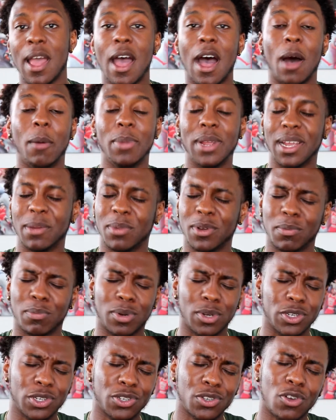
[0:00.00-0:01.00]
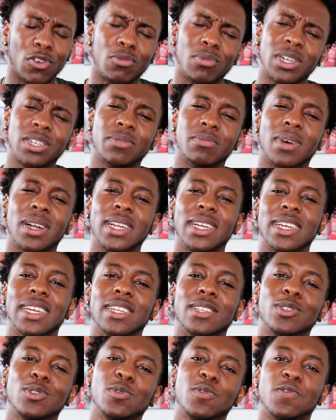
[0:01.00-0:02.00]
I'll be able to put so much money
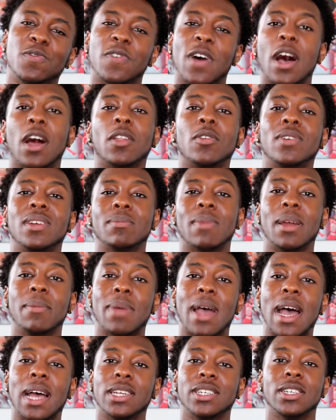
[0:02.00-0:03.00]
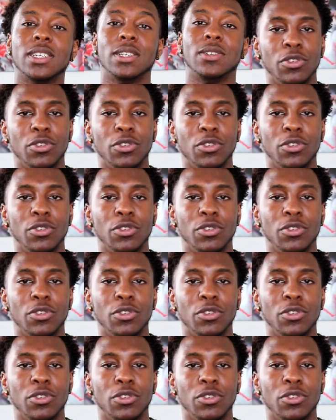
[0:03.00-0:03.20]
into following my passion.